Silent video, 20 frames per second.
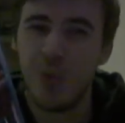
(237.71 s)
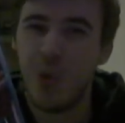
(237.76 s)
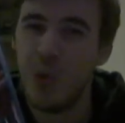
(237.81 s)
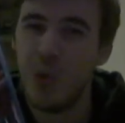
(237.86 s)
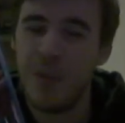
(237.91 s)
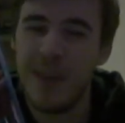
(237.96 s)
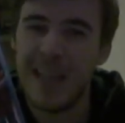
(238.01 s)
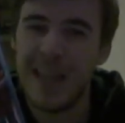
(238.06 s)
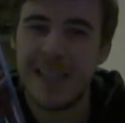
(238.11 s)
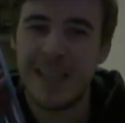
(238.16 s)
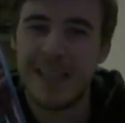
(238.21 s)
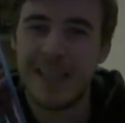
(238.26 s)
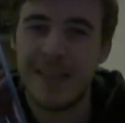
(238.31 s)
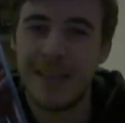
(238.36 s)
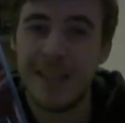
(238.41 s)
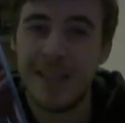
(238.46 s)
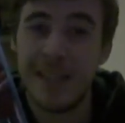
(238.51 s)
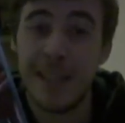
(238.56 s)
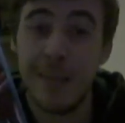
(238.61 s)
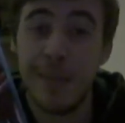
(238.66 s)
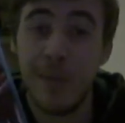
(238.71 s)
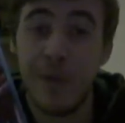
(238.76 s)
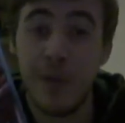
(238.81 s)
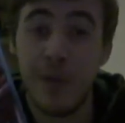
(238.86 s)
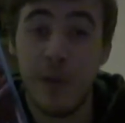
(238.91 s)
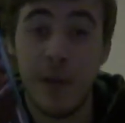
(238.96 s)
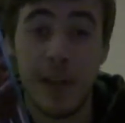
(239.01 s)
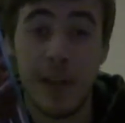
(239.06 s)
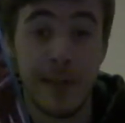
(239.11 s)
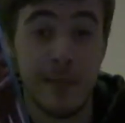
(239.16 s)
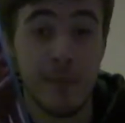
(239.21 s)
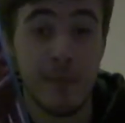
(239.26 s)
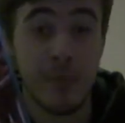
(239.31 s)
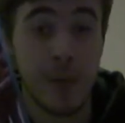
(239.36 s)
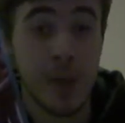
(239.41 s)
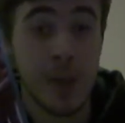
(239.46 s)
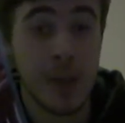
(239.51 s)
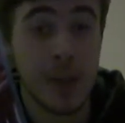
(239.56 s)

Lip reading: wouldn't necessarily seen before, then